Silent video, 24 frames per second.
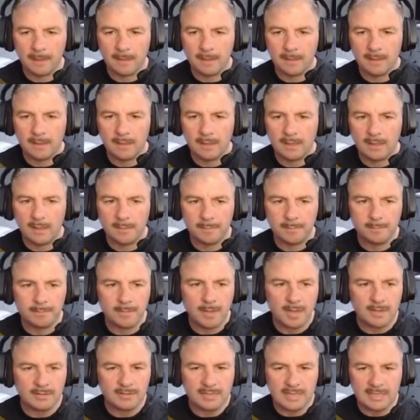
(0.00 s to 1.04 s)

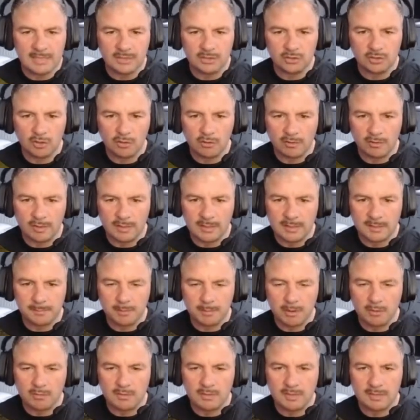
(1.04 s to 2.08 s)
I said stronger
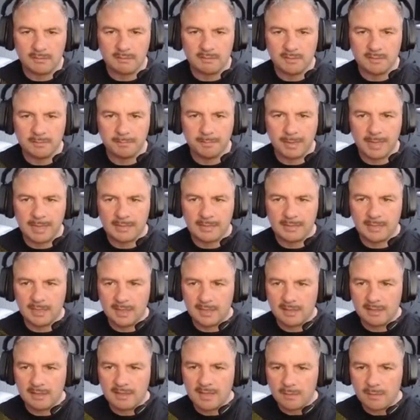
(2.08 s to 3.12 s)
explosives, but I
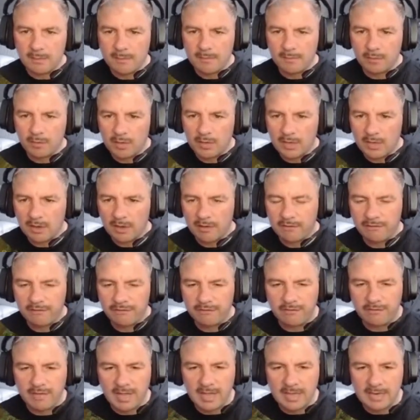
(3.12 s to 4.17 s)
think we've already got
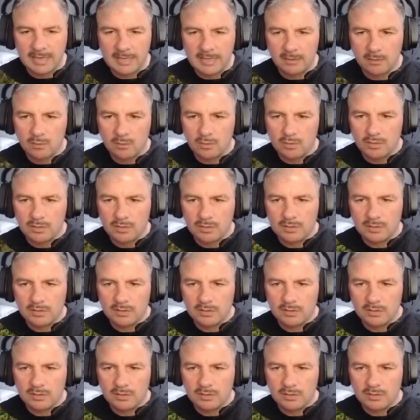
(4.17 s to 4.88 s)
fairly good,